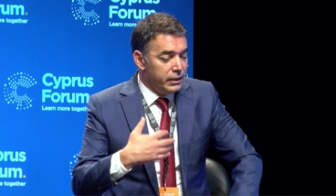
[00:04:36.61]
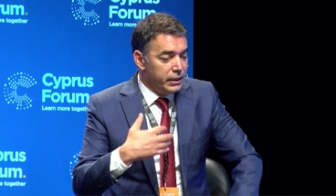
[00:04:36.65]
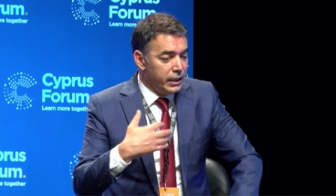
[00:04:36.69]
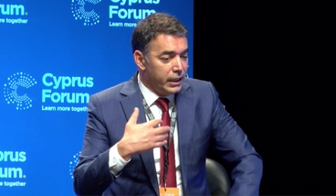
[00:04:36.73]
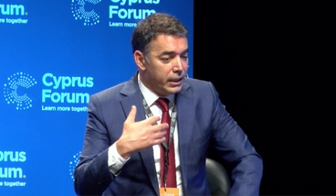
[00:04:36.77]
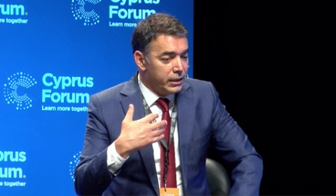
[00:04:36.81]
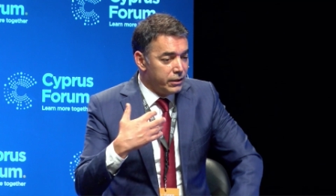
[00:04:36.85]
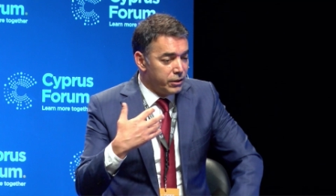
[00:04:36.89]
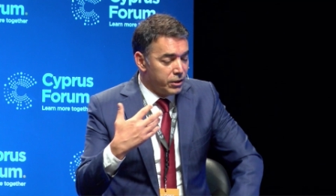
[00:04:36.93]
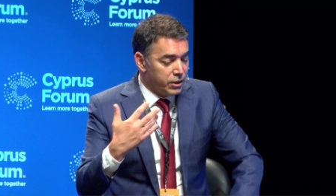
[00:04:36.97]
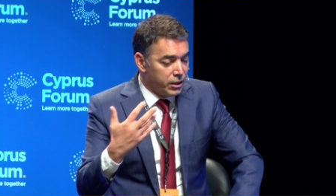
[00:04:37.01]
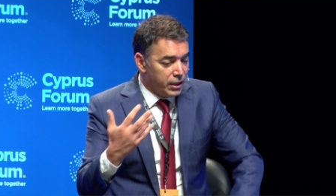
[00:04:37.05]

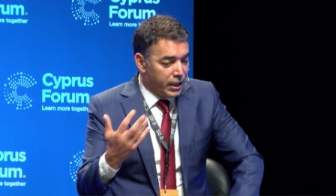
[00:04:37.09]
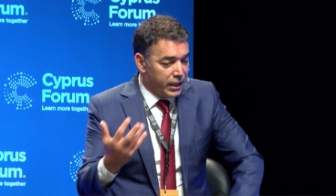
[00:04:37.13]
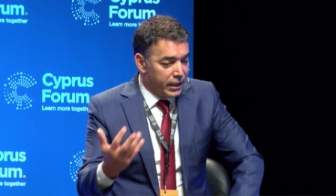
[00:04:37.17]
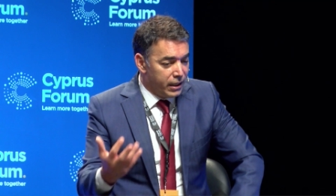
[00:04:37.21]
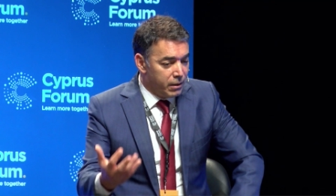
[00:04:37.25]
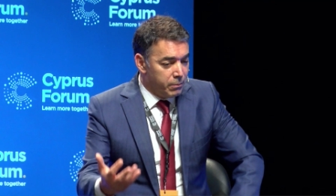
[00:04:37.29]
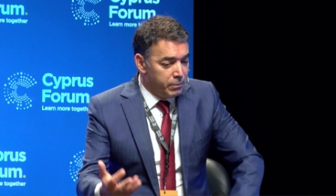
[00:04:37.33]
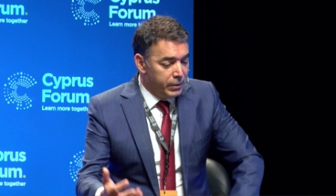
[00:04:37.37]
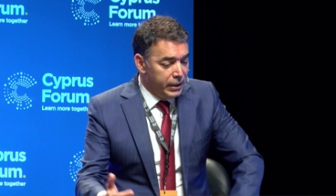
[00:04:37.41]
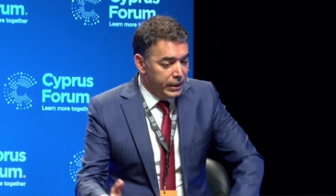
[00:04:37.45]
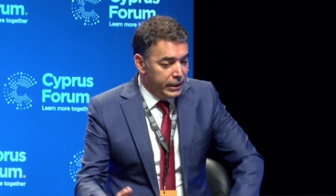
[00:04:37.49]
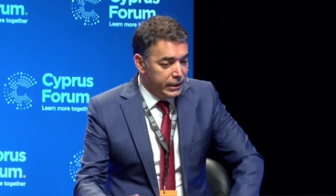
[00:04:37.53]
and
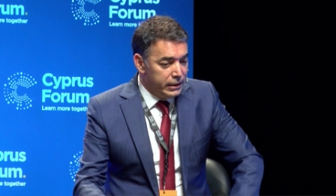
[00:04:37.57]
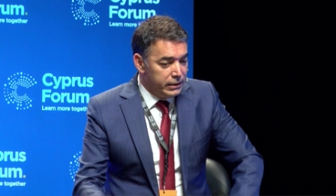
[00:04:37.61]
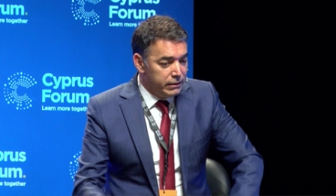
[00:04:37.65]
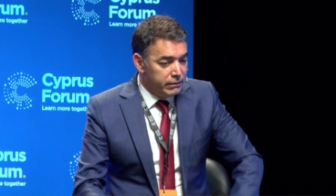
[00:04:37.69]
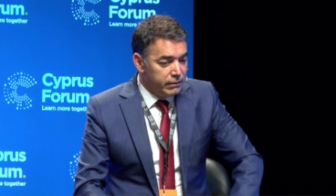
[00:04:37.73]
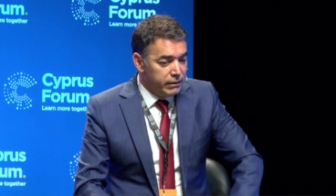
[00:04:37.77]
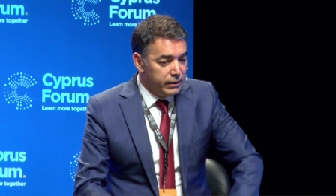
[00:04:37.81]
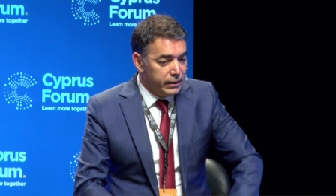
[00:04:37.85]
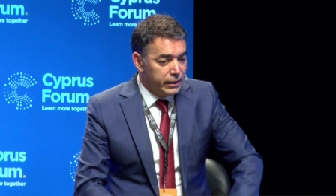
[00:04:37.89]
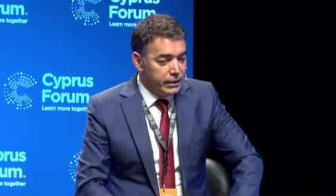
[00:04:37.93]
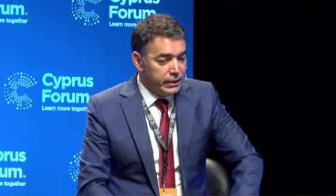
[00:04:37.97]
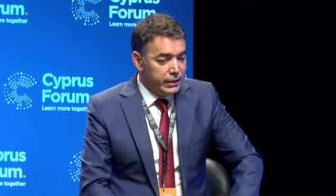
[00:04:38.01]

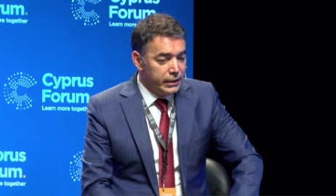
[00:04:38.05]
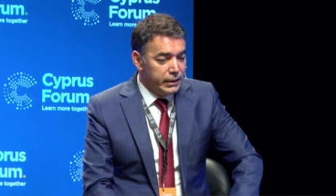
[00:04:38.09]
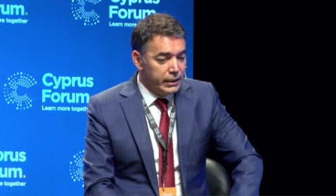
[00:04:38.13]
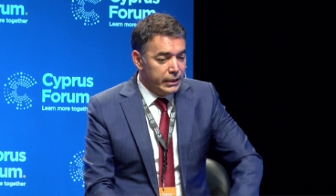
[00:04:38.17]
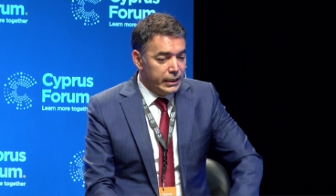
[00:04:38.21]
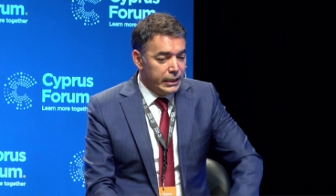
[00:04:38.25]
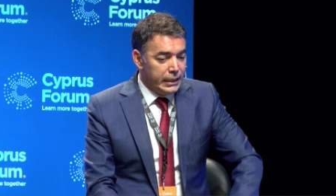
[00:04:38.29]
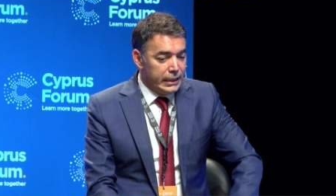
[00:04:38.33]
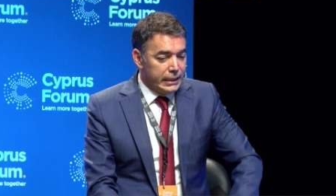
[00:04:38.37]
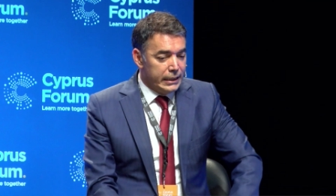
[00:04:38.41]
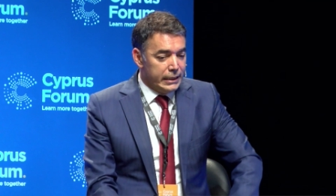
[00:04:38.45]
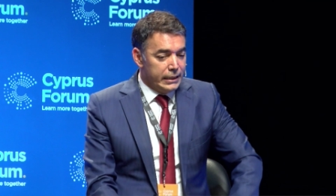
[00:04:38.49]
reliability,
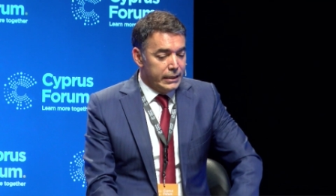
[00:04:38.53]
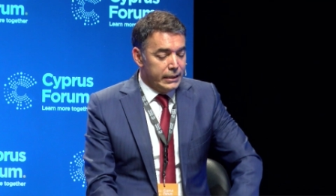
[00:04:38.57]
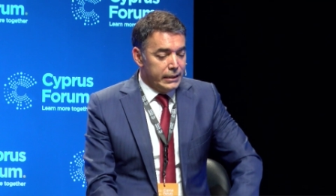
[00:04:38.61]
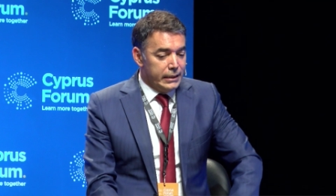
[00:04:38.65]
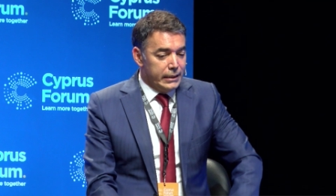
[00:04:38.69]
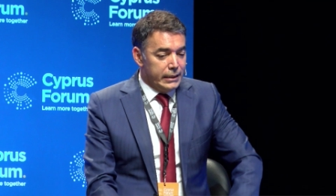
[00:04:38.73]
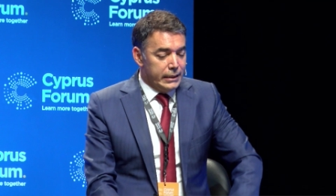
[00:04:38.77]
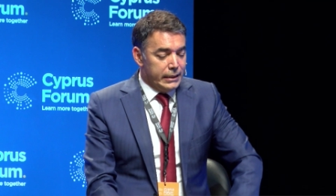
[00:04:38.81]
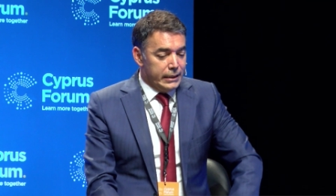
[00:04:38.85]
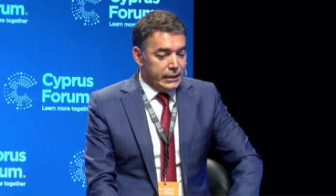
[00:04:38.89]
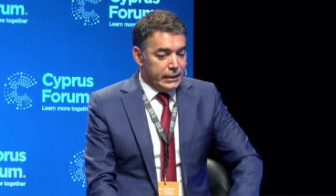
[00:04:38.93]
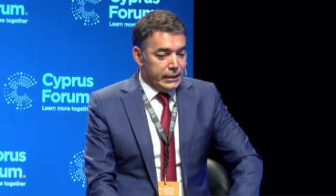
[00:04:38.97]

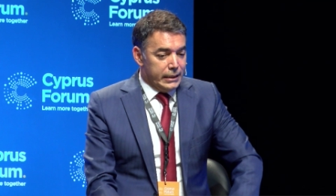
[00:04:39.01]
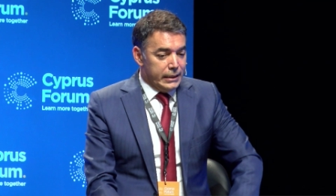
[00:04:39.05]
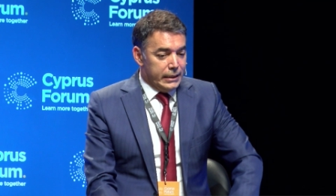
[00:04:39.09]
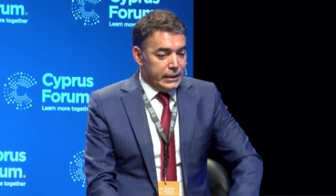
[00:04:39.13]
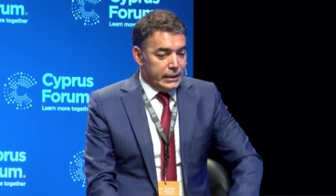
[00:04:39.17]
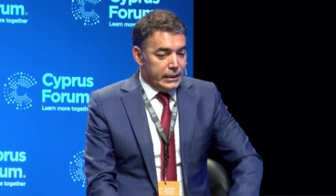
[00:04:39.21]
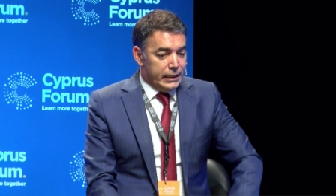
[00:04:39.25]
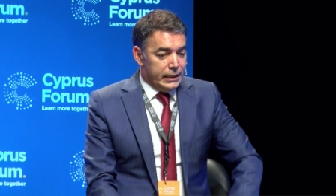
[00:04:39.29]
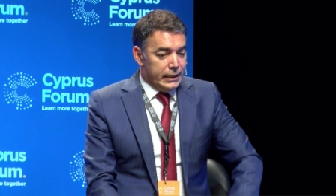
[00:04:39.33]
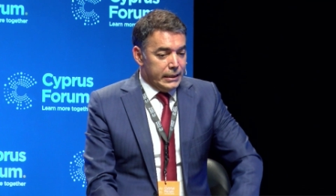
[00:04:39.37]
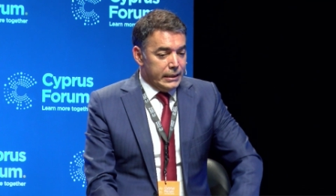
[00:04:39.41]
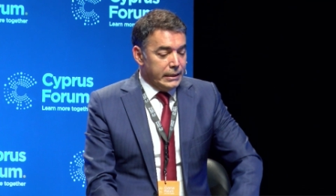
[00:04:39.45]

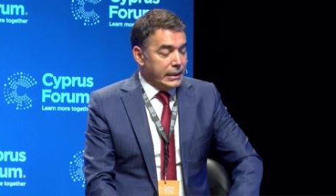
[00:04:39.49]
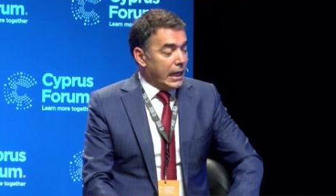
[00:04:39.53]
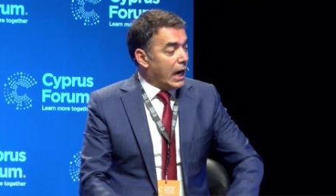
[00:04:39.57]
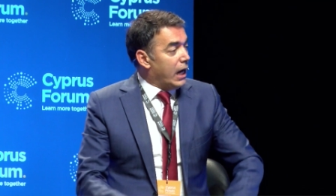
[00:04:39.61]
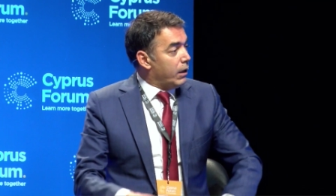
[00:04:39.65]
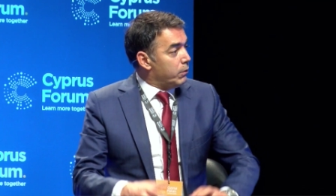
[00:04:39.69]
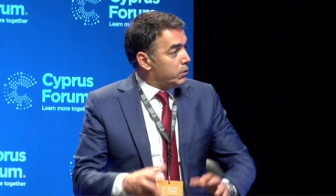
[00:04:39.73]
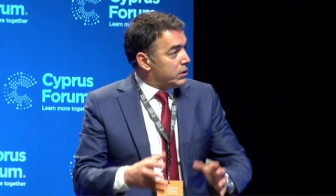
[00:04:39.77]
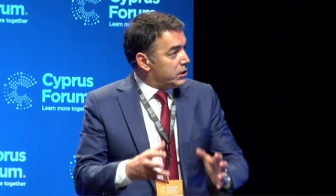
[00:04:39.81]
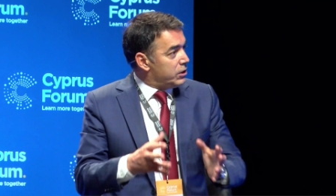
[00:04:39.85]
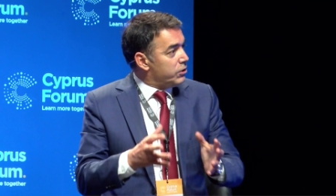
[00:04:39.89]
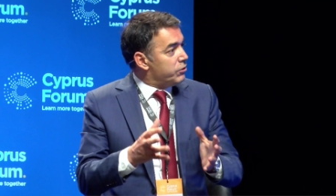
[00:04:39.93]
now
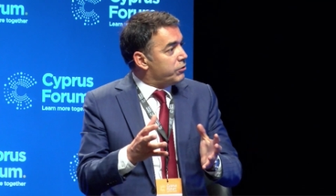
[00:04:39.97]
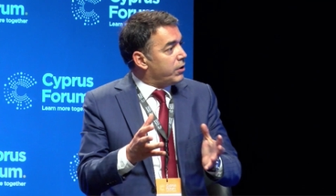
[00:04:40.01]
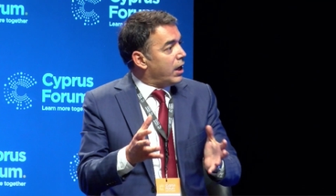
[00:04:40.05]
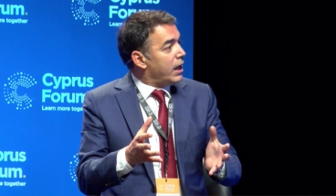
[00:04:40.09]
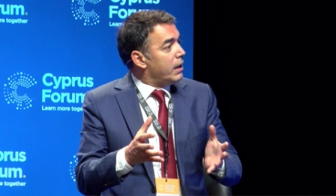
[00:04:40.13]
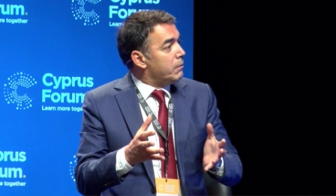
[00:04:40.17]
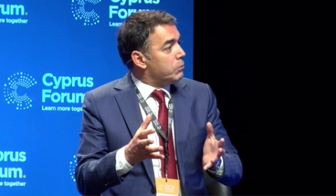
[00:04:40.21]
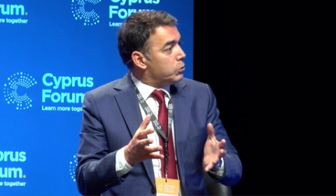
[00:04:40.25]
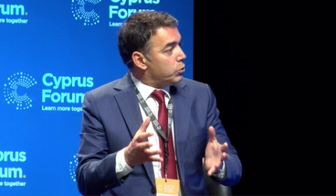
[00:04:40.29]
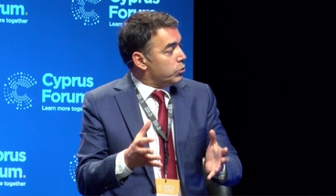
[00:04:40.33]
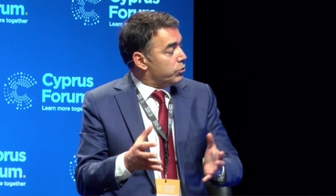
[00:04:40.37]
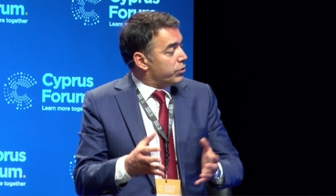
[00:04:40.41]
is the time
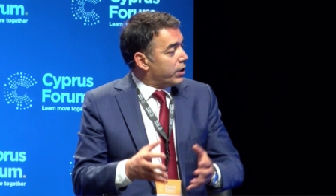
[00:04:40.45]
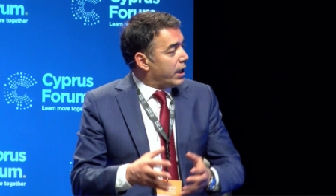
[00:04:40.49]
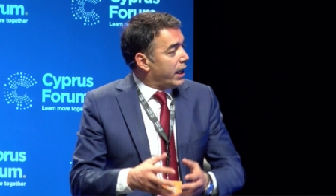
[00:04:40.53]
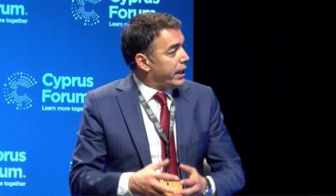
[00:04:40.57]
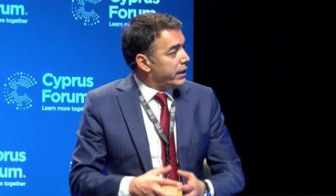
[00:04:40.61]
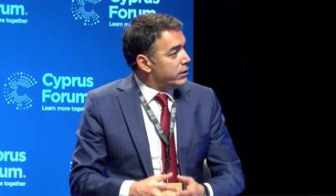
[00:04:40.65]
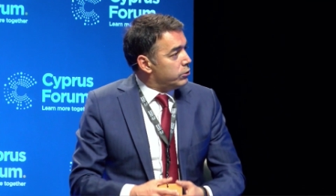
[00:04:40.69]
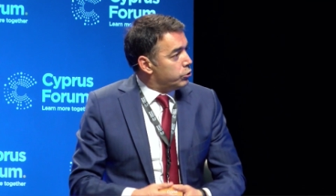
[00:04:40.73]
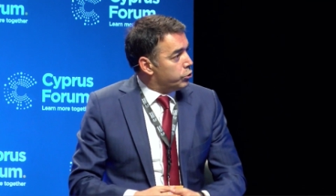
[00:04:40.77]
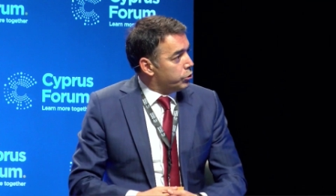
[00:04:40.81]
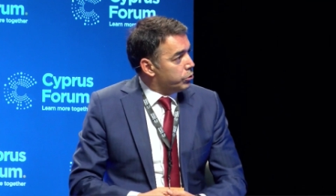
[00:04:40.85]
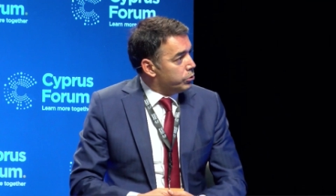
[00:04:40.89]
to try
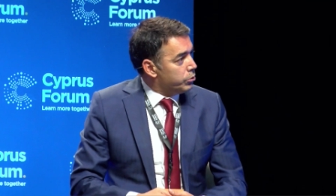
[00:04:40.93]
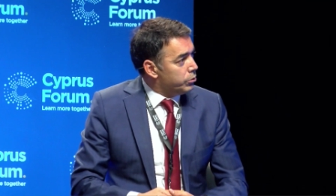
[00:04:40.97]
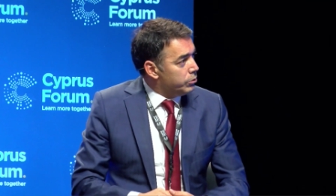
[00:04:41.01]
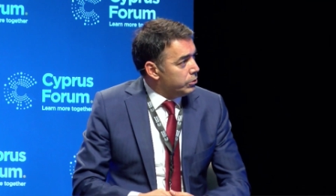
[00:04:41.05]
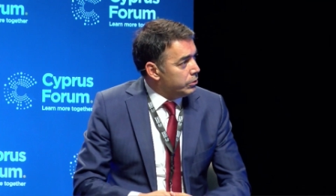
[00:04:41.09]
to